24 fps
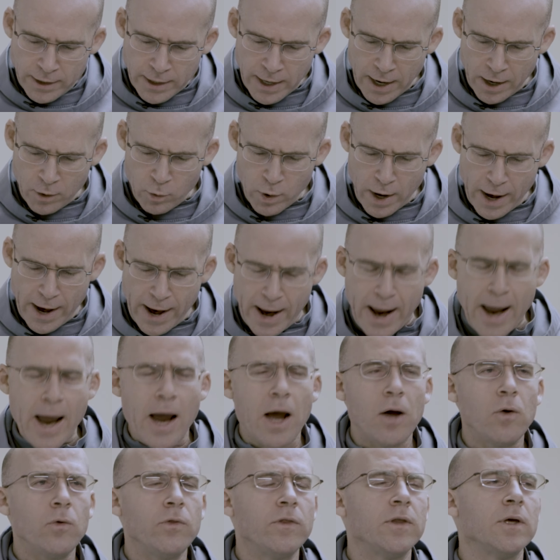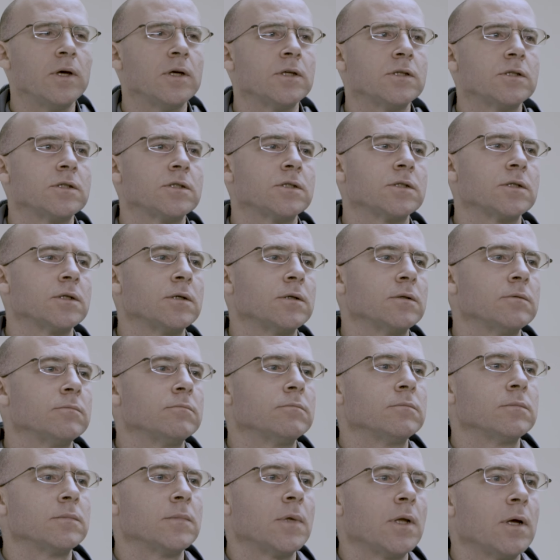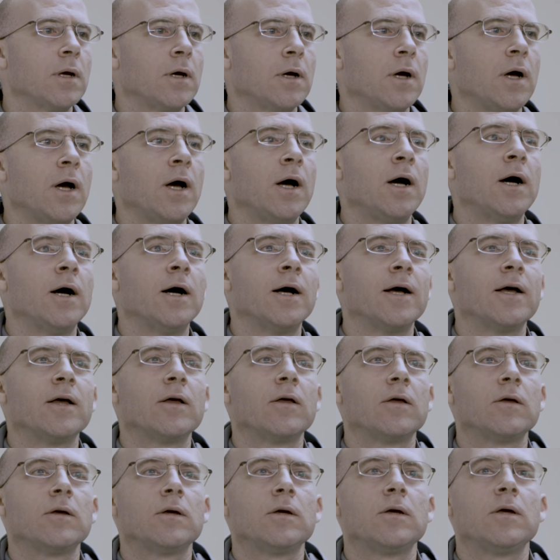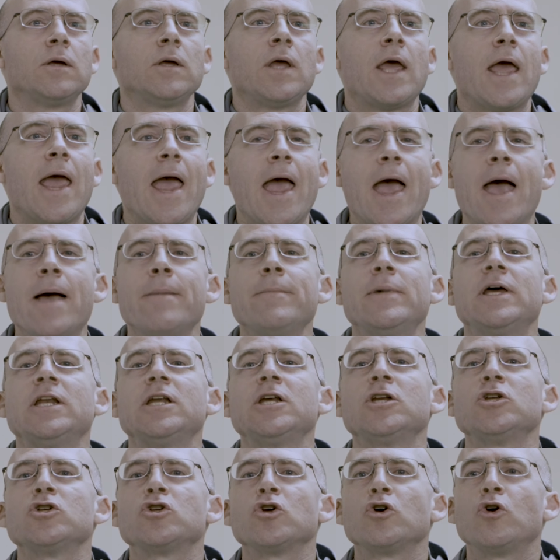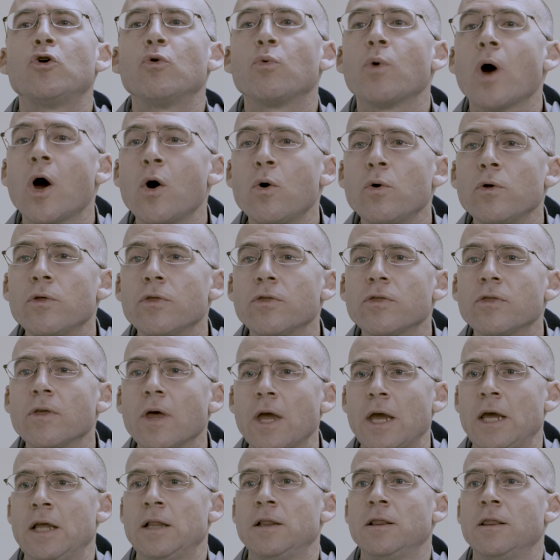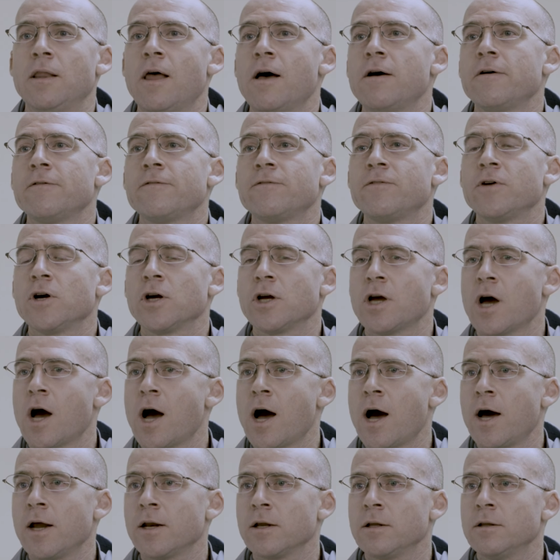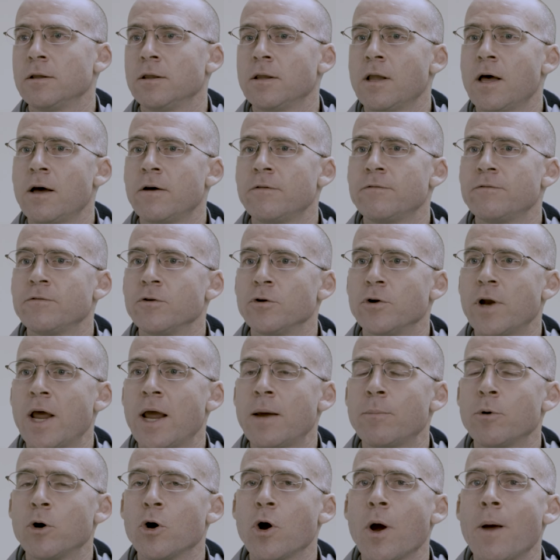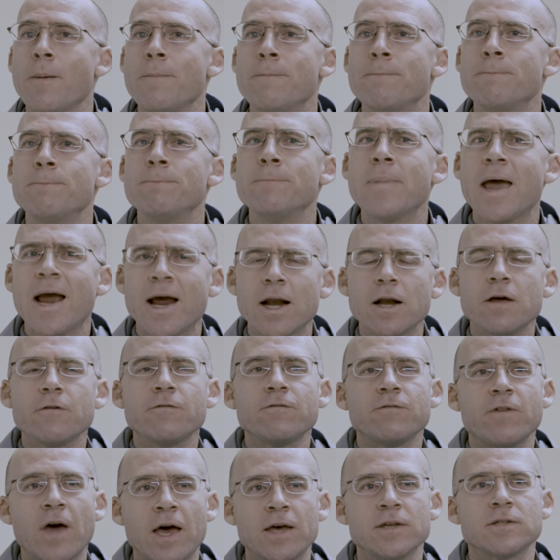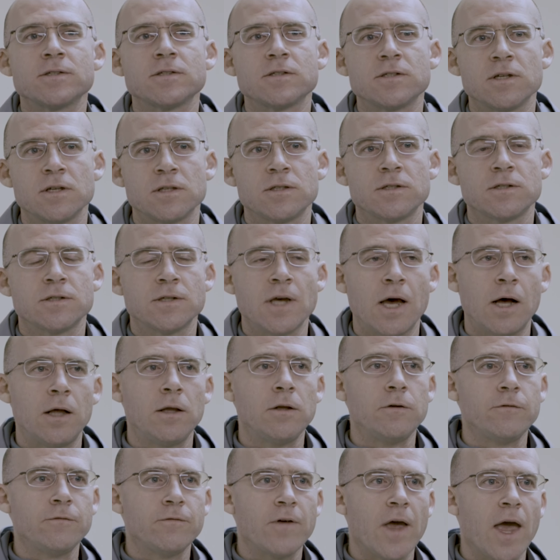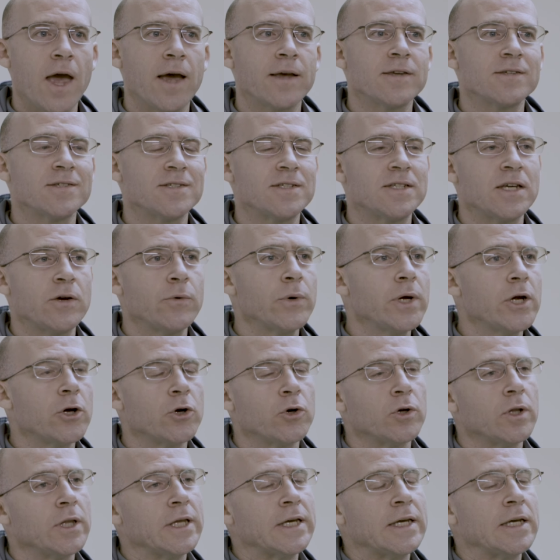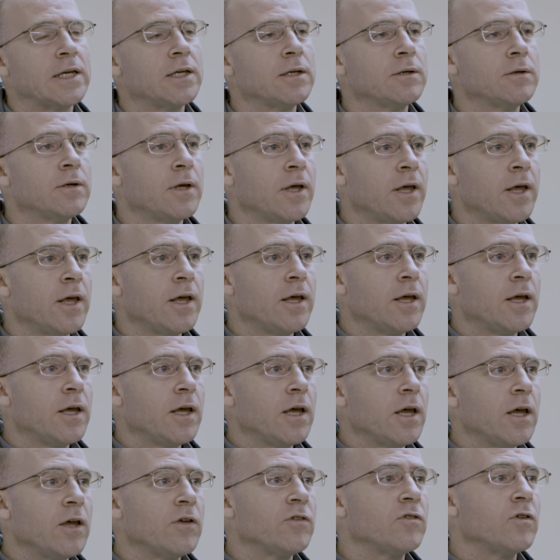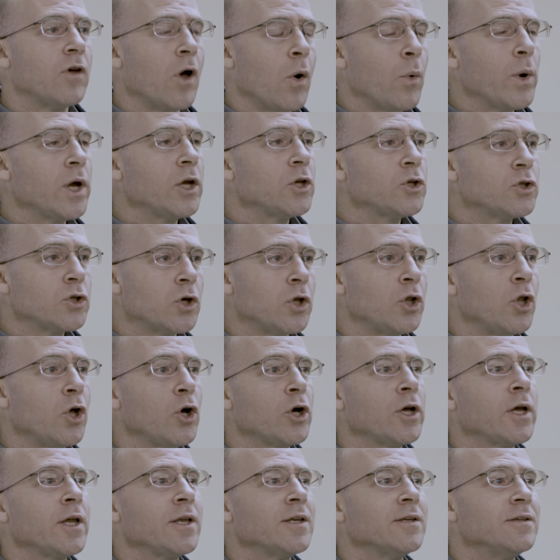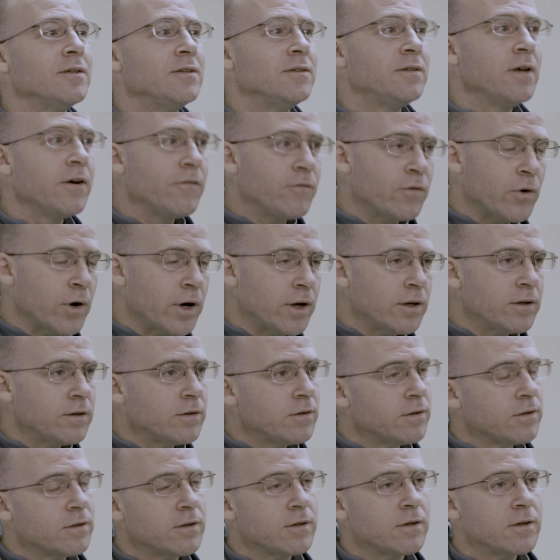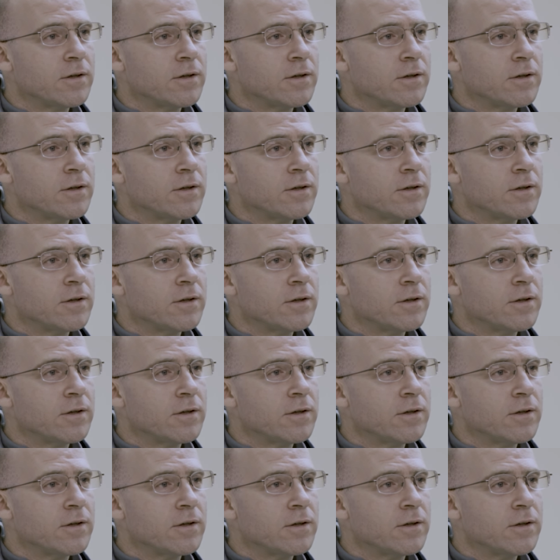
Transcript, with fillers: Now, how this uh, eminent growth in love for God and love for neighbor manifests itself exteriorly is going to look different